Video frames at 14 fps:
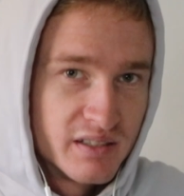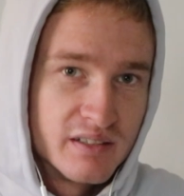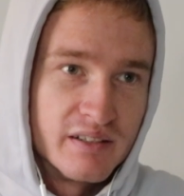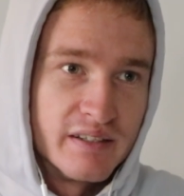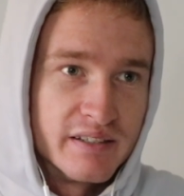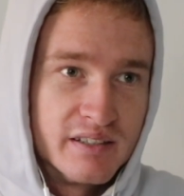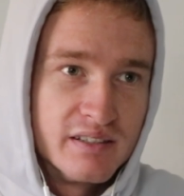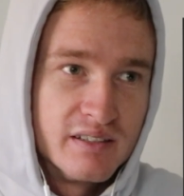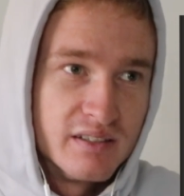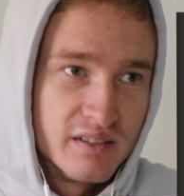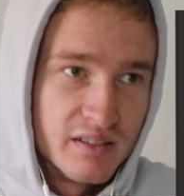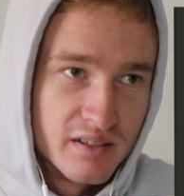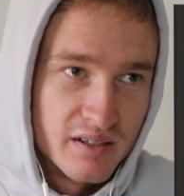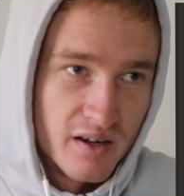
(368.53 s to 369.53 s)
Like,
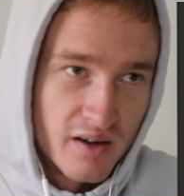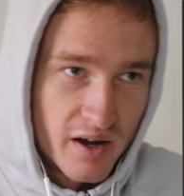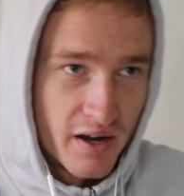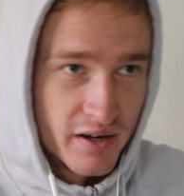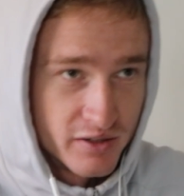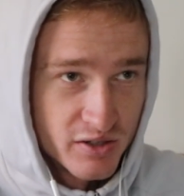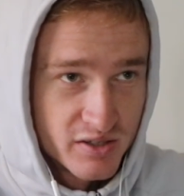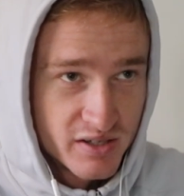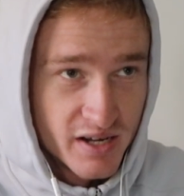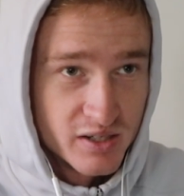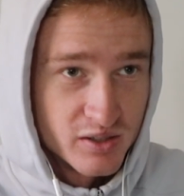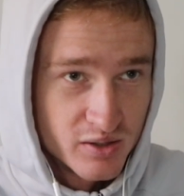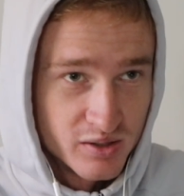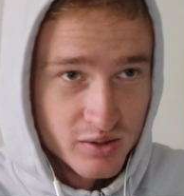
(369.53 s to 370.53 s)
I understand
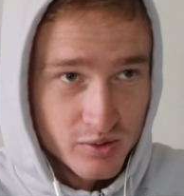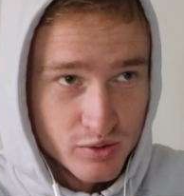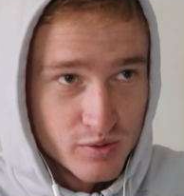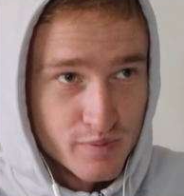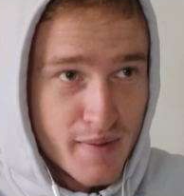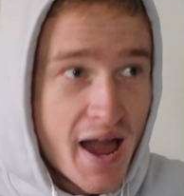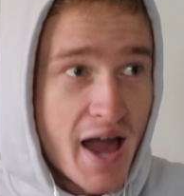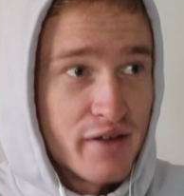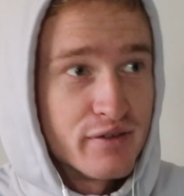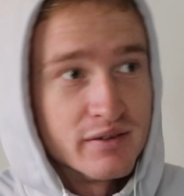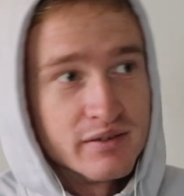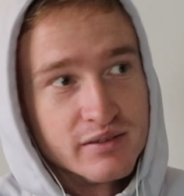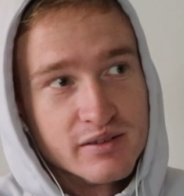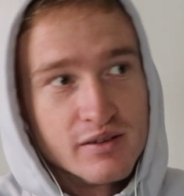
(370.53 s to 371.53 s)
you can use math
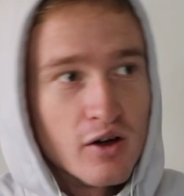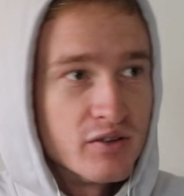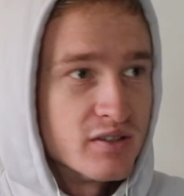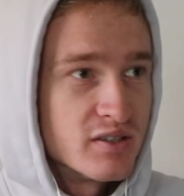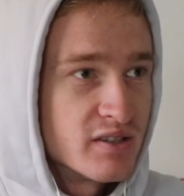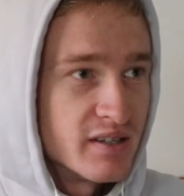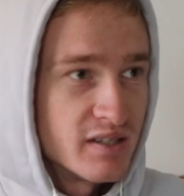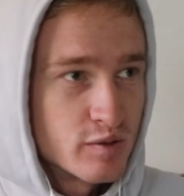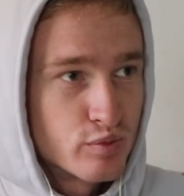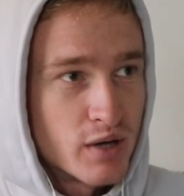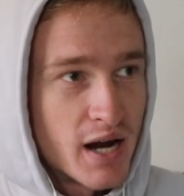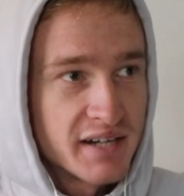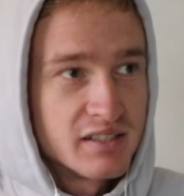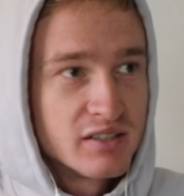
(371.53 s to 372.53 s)
and all these things
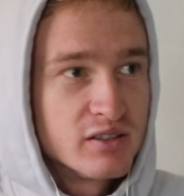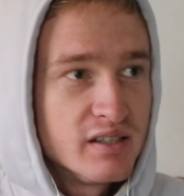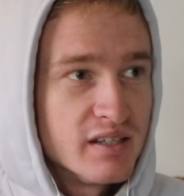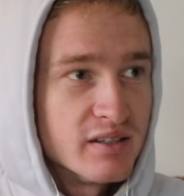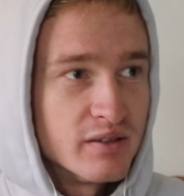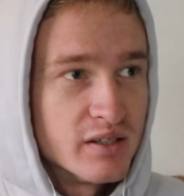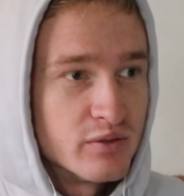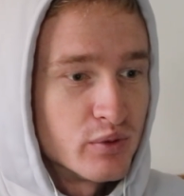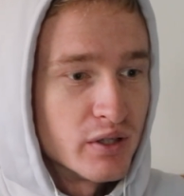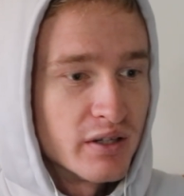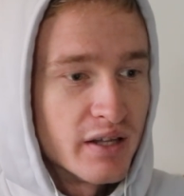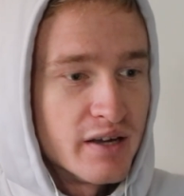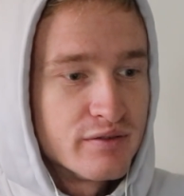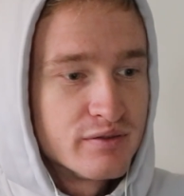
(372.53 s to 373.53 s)
practically in real
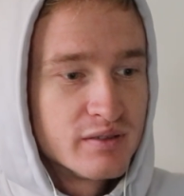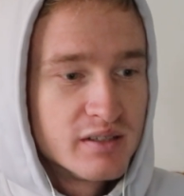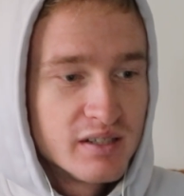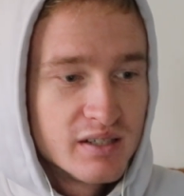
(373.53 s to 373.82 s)
life.